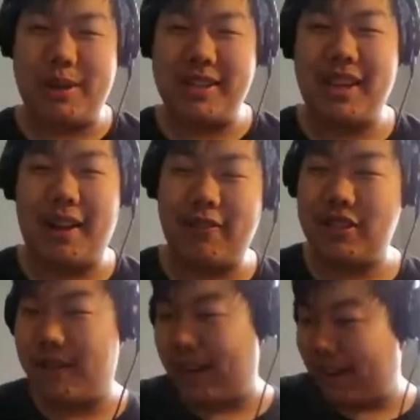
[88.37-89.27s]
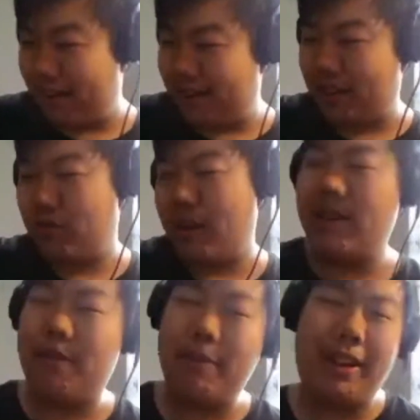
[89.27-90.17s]
to myself, so I could like
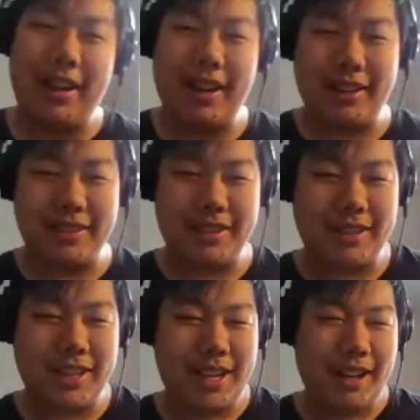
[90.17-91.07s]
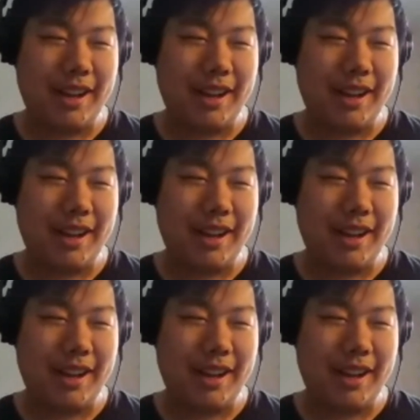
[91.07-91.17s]
stretch out my legs and